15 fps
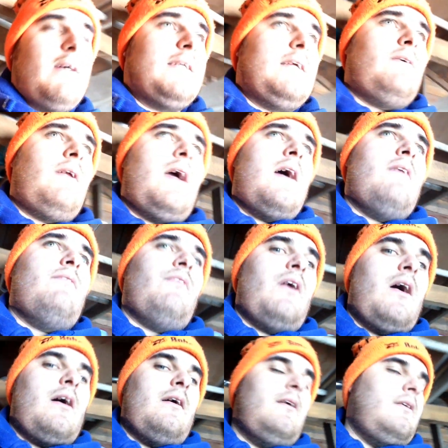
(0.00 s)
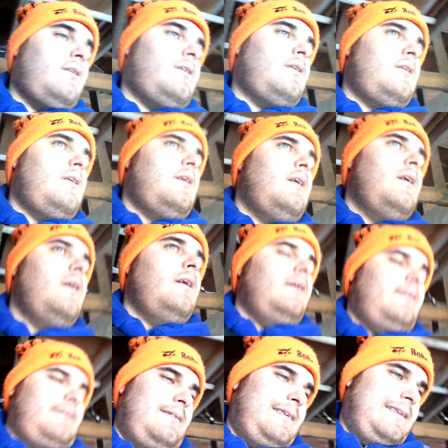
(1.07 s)
because I don't have uh,
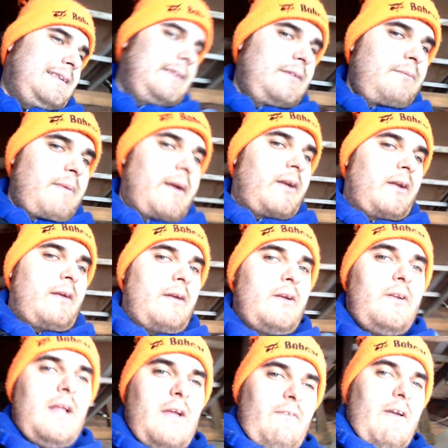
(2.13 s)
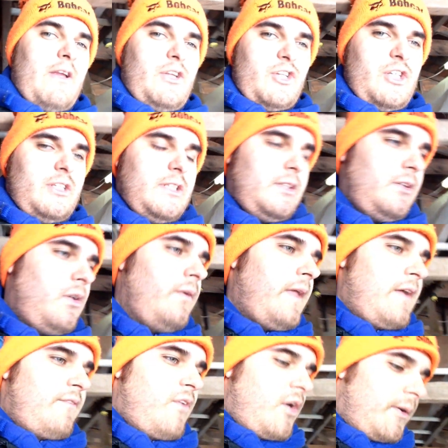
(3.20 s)
my internet range that doesn't go
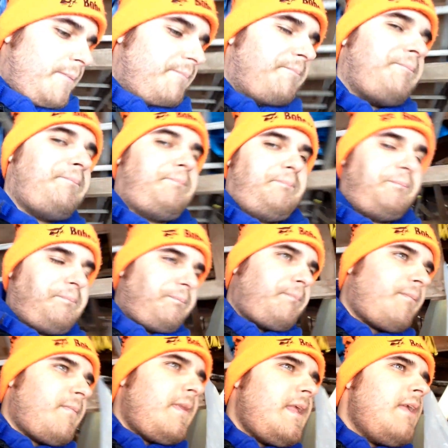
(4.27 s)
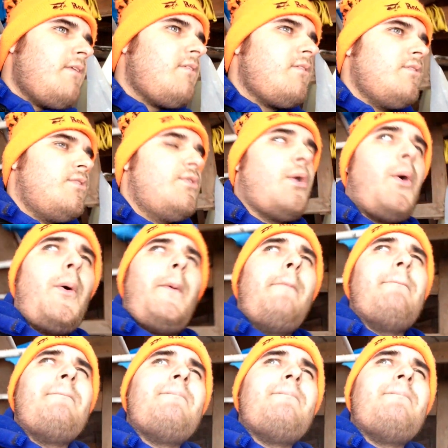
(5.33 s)
that far. So,